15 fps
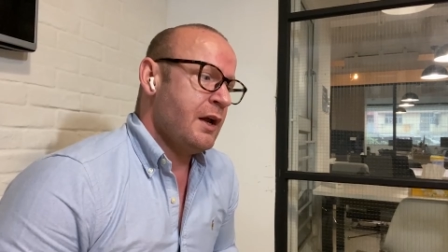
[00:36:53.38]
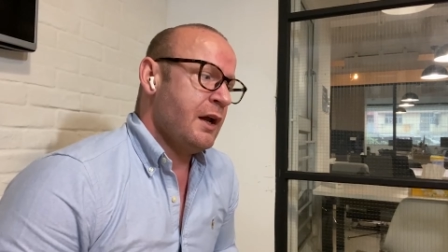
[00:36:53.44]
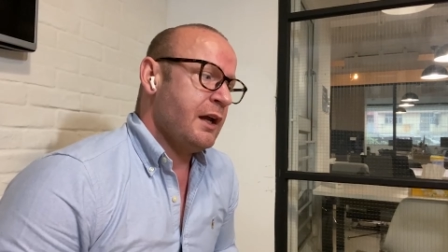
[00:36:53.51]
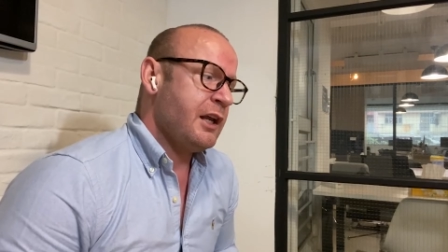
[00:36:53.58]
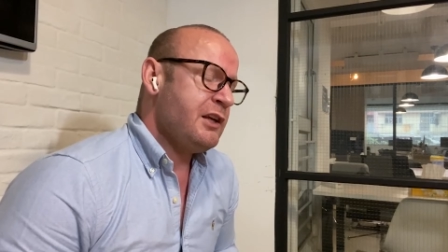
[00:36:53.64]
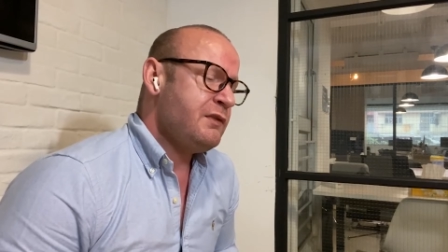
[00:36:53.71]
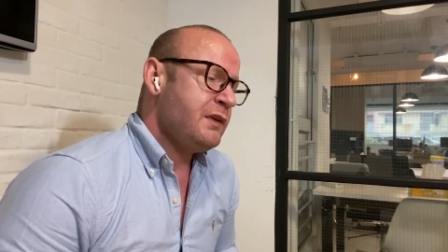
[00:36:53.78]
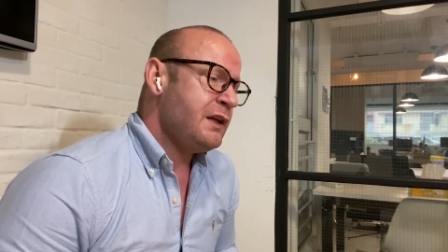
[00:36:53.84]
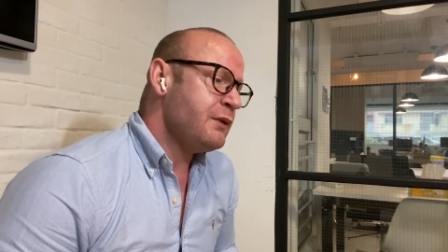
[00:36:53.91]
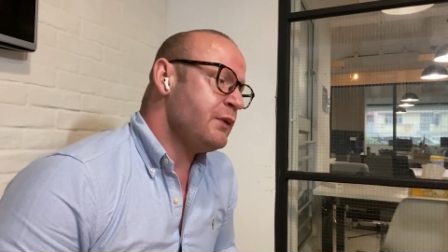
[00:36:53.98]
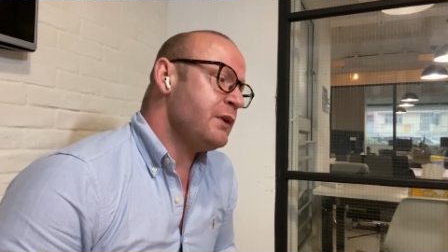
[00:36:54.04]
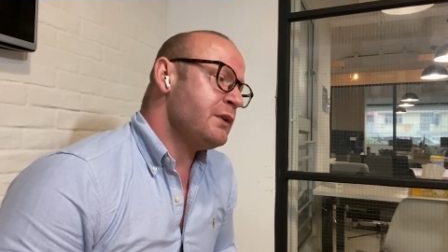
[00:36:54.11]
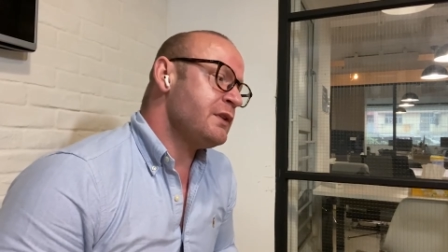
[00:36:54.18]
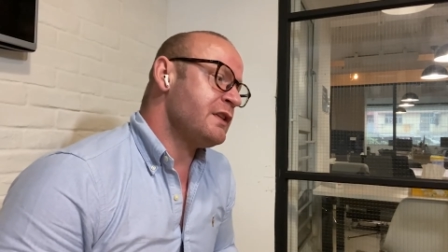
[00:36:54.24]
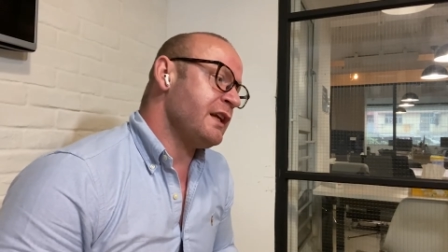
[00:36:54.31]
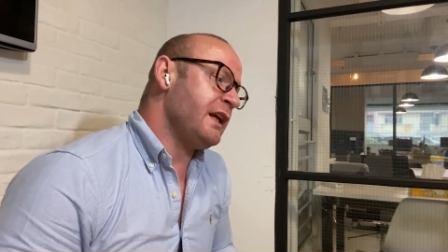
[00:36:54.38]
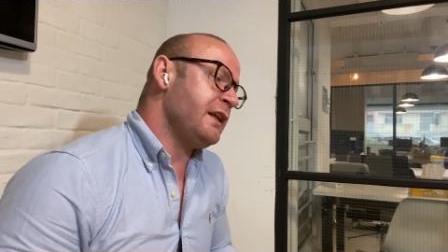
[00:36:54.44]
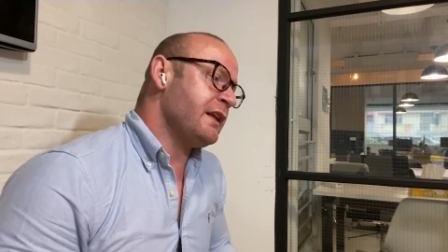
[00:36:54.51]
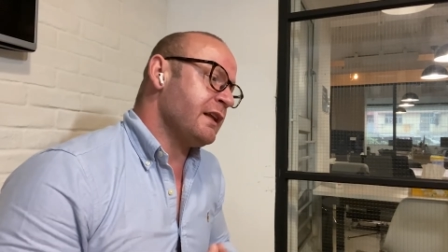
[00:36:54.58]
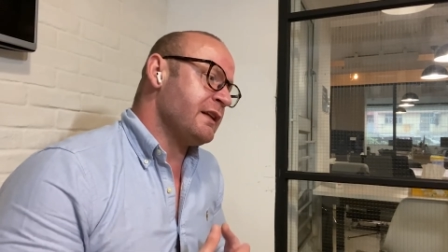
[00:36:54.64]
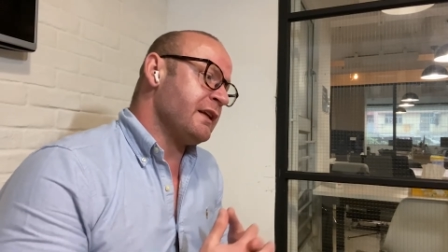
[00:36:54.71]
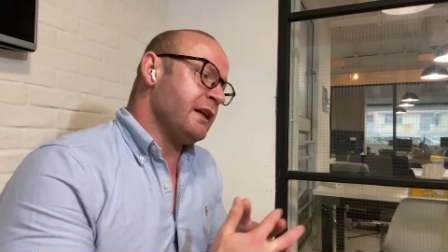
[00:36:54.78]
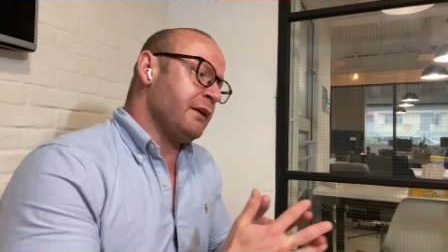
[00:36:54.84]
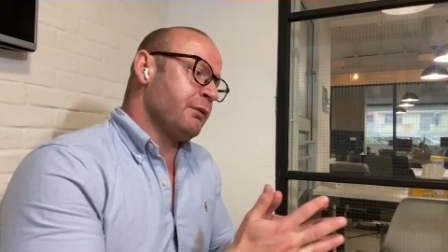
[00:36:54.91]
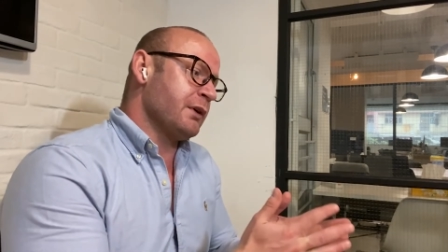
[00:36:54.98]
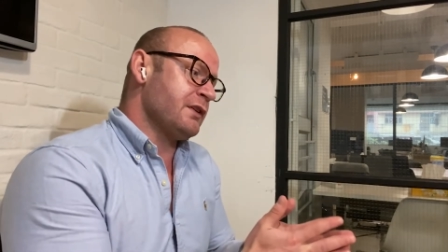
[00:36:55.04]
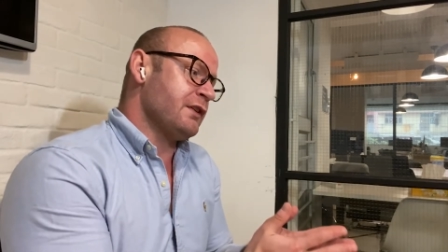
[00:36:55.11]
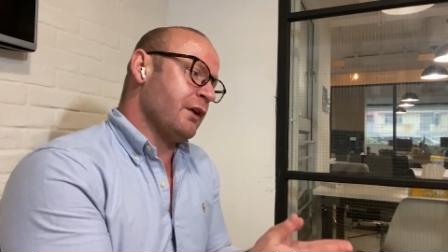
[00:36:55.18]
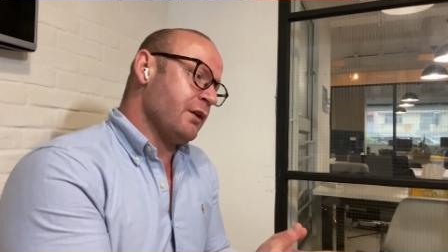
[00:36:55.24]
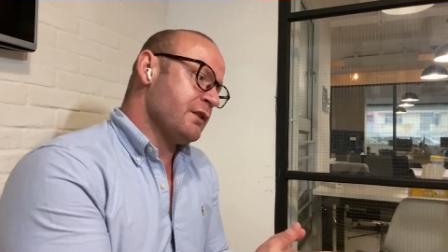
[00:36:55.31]
Even if you see that the
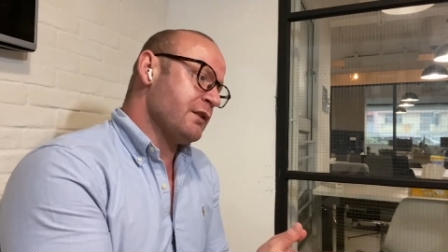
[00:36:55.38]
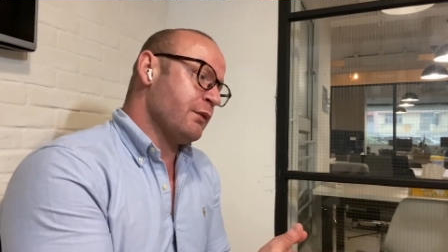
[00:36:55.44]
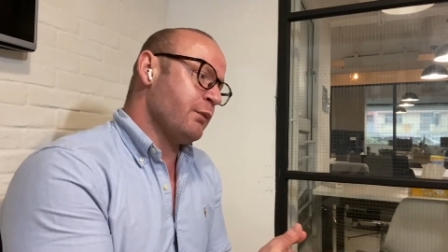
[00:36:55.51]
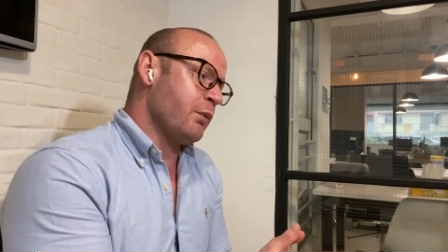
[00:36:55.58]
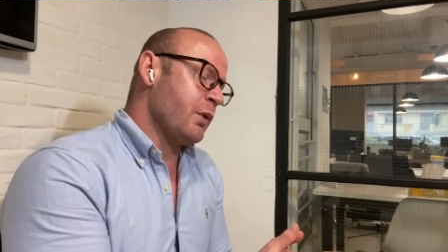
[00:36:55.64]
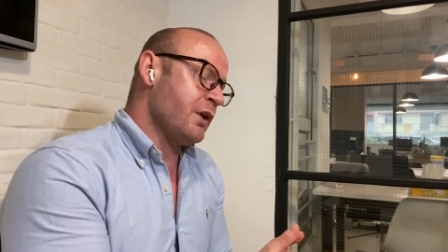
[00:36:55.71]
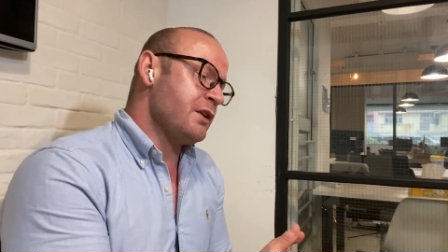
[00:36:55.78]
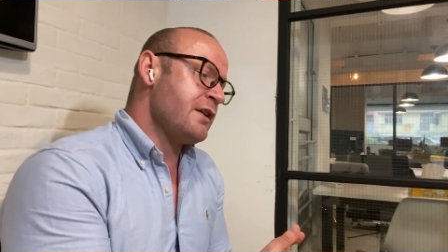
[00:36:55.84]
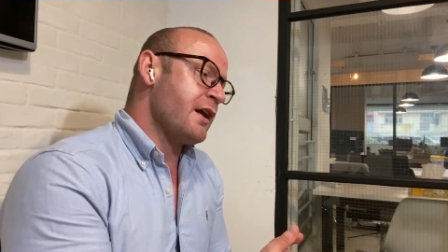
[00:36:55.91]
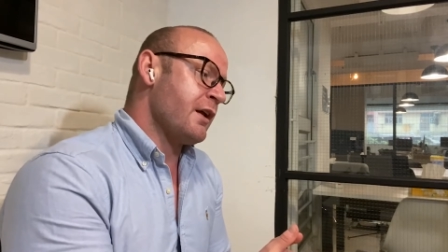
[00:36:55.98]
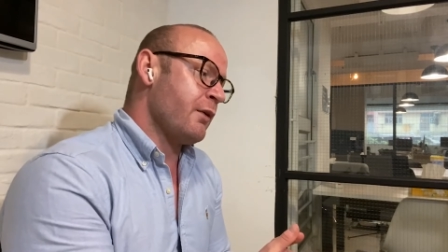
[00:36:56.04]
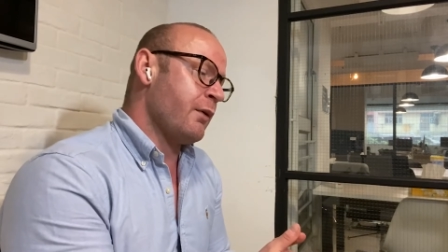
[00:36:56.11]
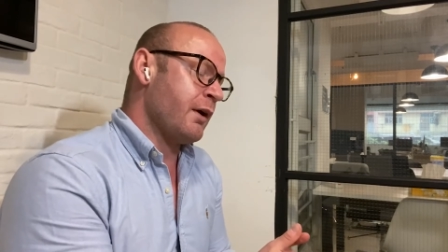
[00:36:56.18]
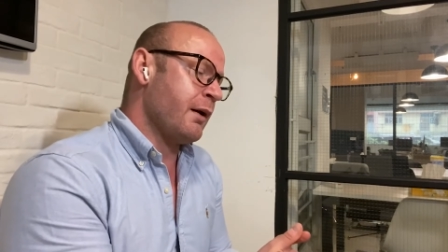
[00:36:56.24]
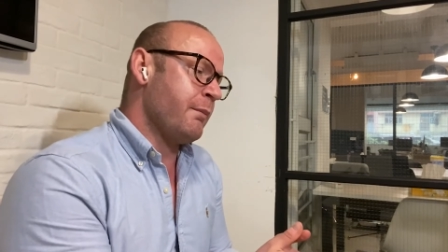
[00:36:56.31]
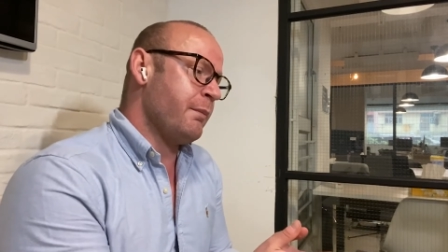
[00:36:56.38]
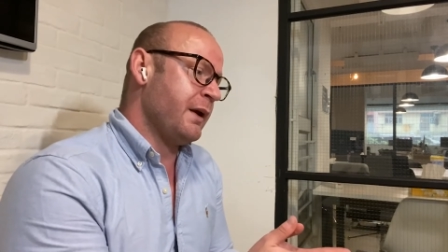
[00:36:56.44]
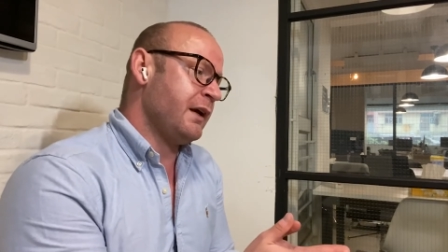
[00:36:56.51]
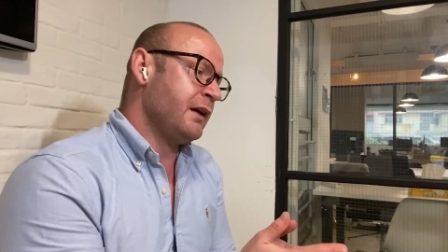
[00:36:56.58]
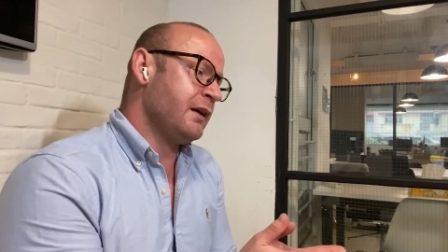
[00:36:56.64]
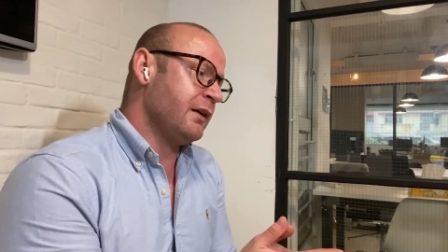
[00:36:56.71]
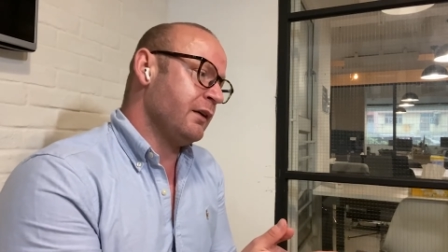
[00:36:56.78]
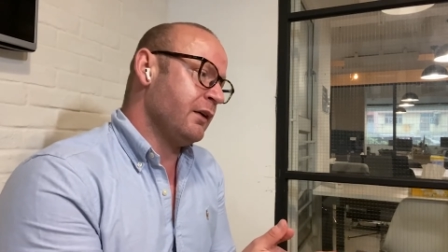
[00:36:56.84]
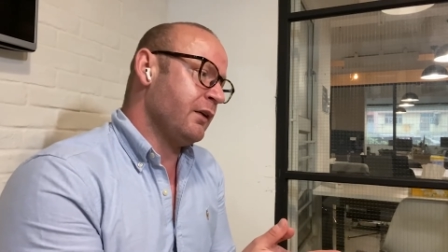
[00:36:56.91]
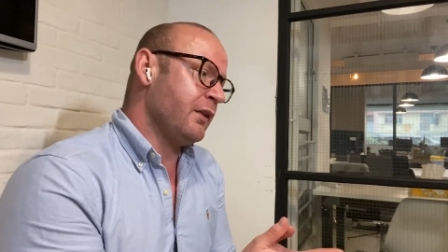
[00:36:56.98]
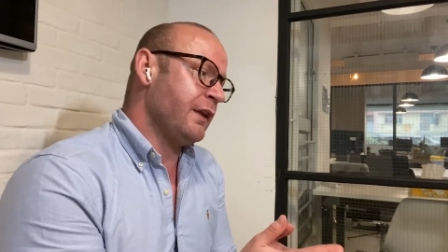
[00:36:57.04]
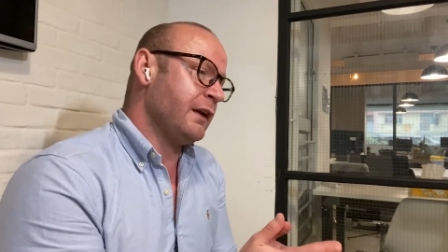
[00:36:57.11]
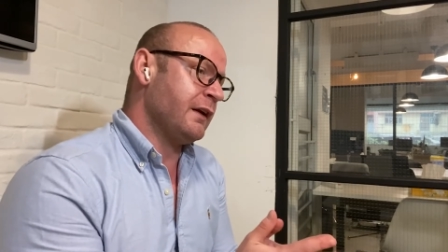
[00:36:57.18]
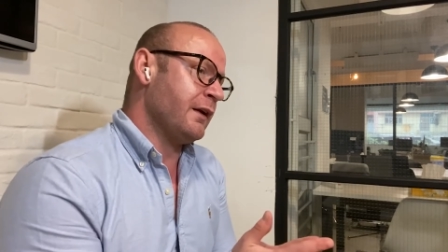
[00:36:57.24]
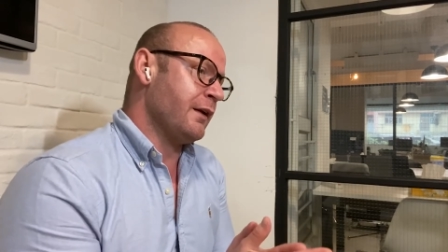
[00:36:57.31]
results of one channel are better than
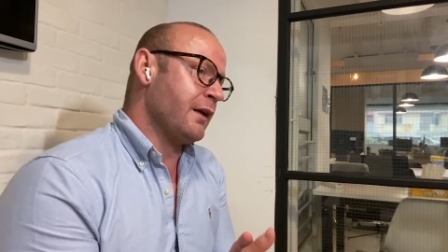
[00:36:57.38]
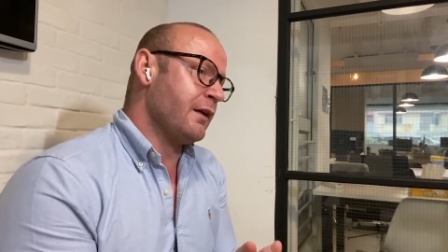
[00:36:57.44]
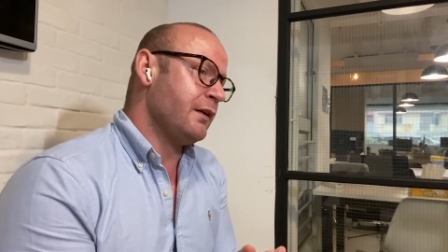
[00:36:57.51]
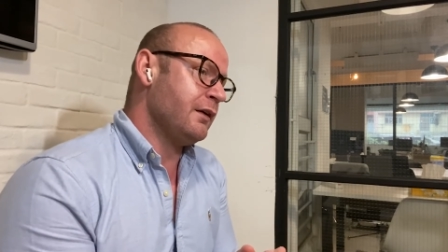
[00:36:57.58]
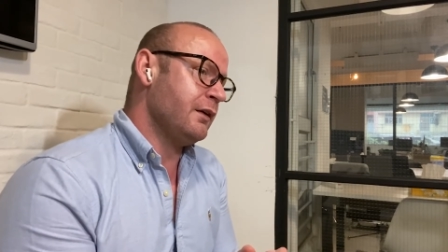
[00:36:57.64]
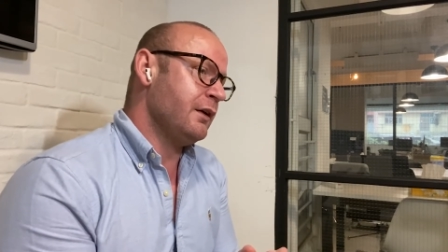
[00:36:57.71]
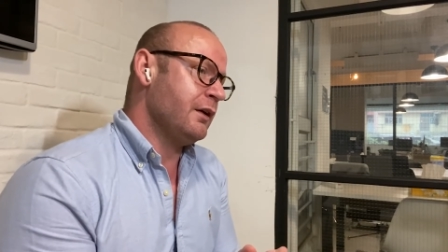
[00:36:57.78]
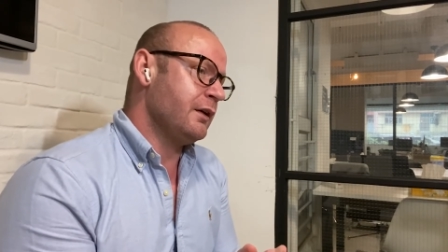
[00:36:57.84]
another,